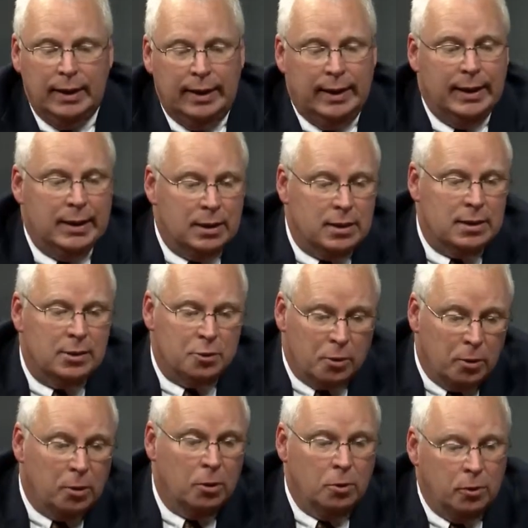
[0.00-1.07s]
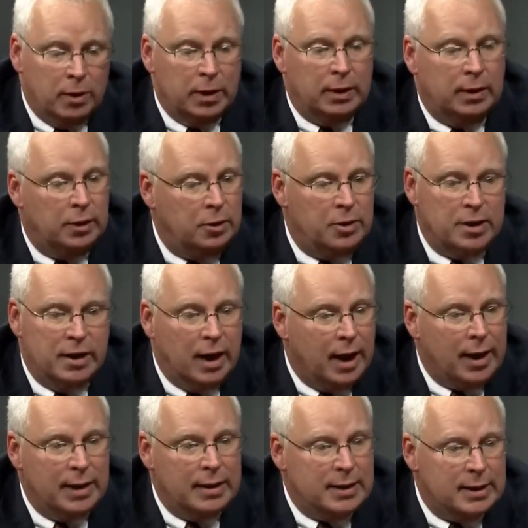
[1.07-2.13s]
it is true that there's
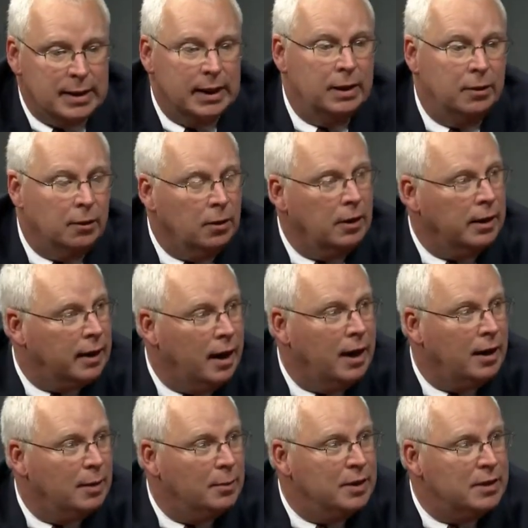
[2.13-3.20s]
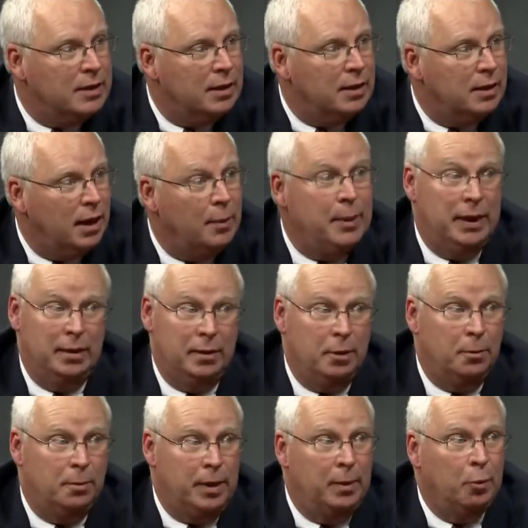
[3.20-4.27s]
not a single economist there
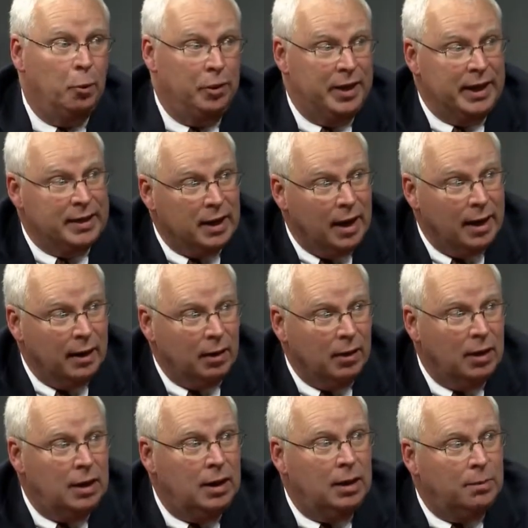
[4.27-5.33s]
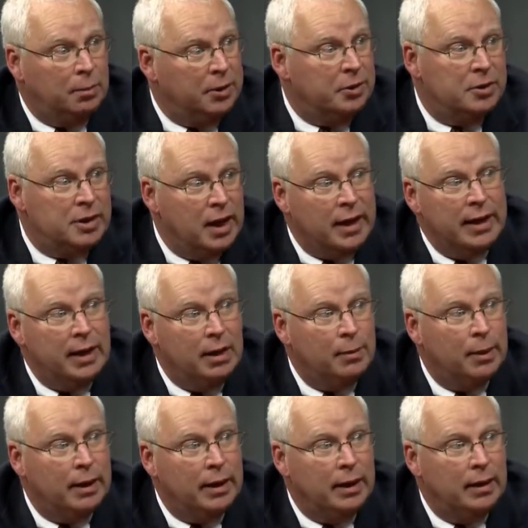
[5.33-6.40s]
are people with that title, but there's not
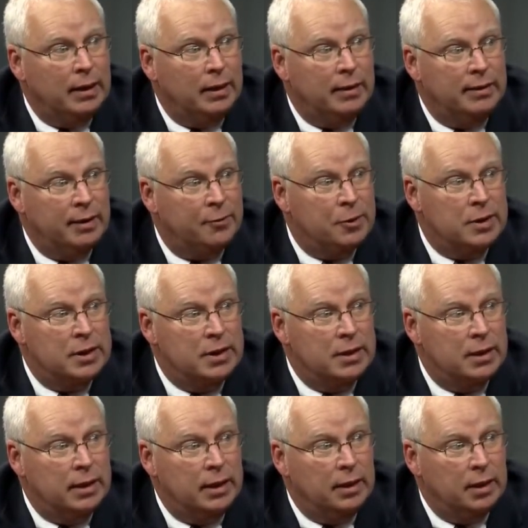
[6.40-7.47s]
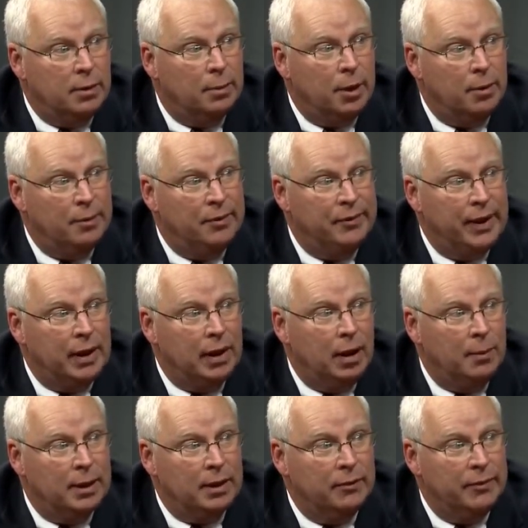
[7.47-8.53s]
anybody in Jefferson City in the Department of
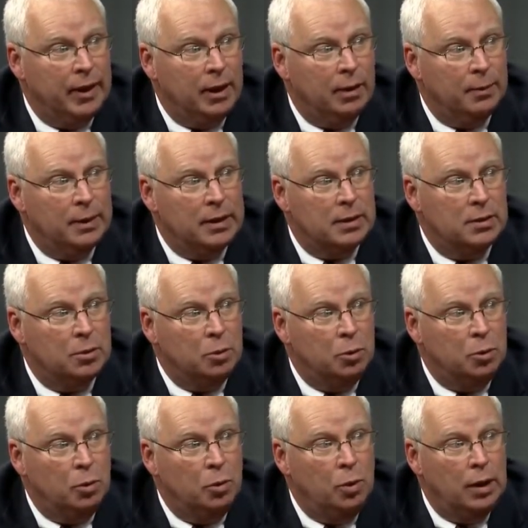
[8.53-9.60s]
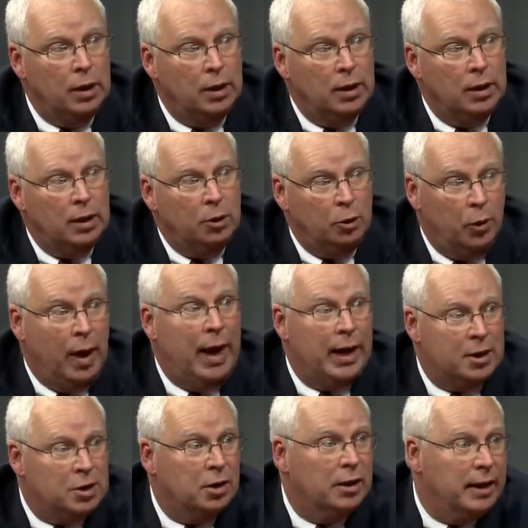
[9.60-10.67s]
Economic Development who
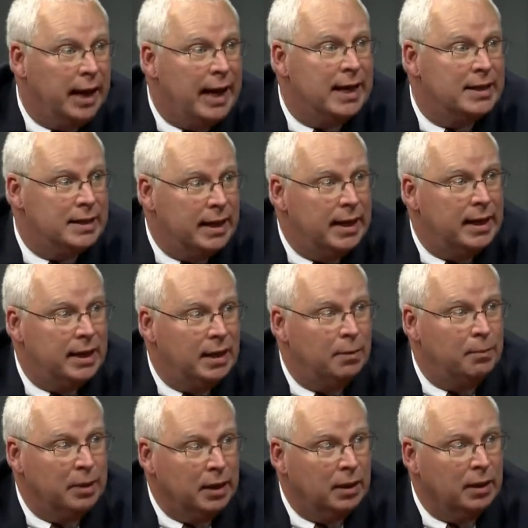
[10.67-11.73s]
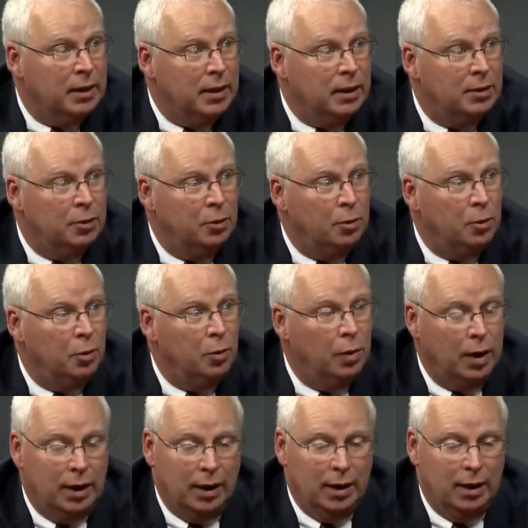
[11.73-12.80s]
actually has any ability
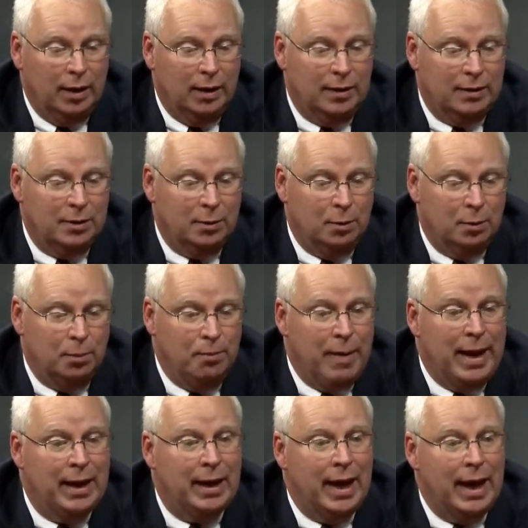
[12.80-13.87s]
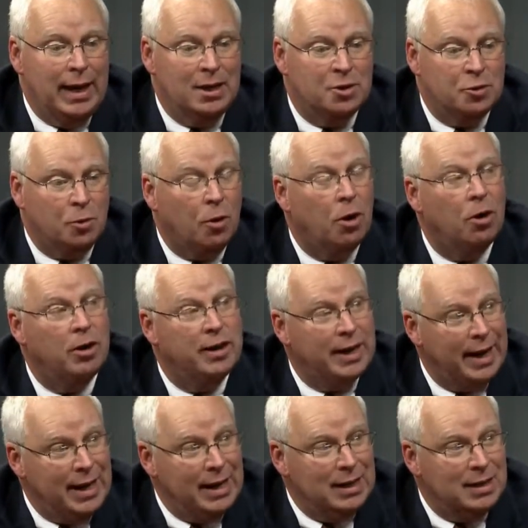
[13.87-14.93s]
to make a strong
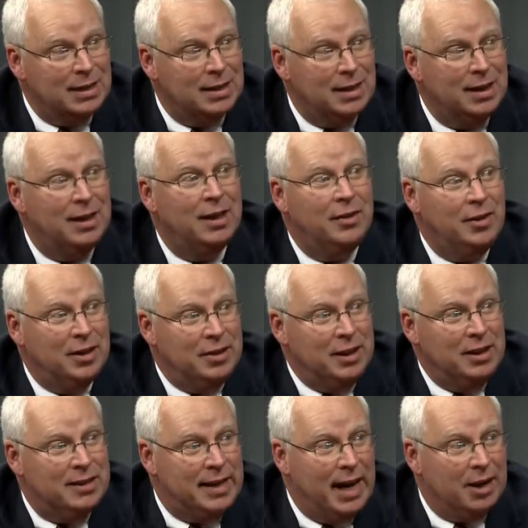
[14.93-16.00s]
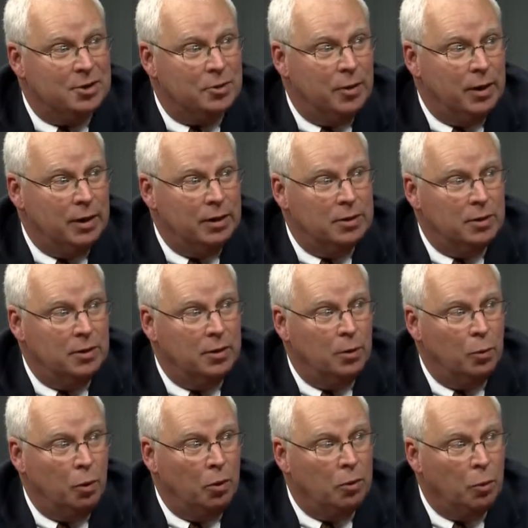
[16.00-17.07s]
case that these tax credits are
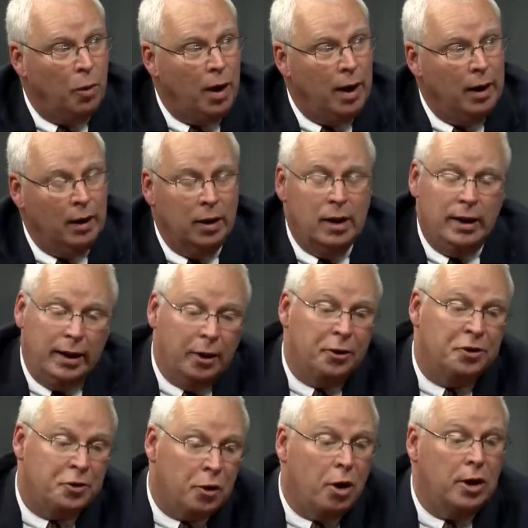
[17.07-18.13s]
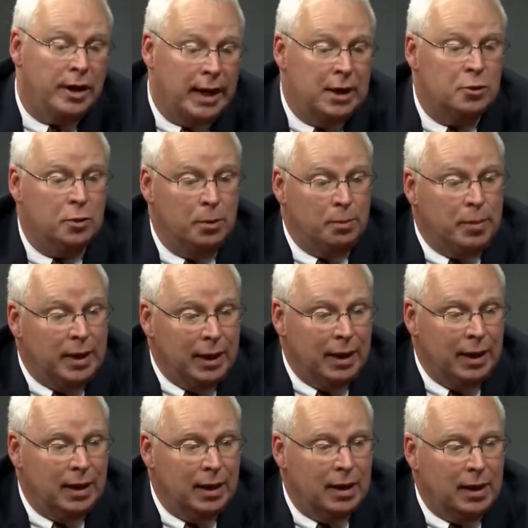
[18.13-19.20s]
worthwhile. Now, the strong case would
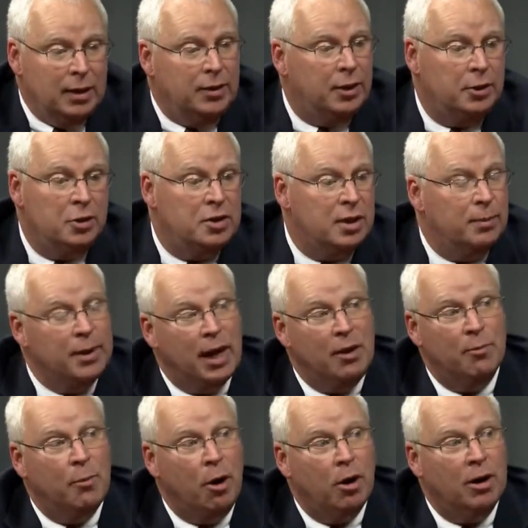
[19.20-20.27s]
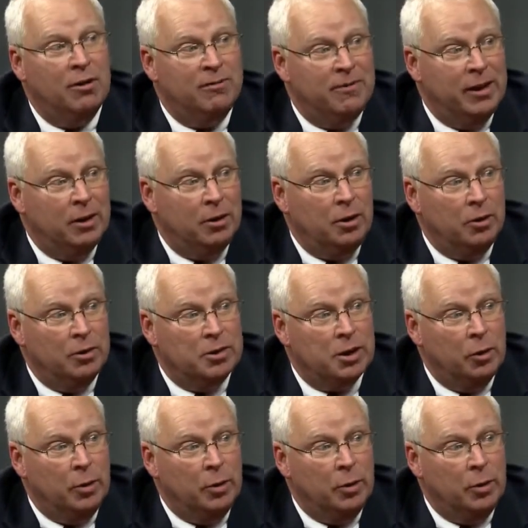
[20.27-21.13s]
be that there's some kind of market failure that's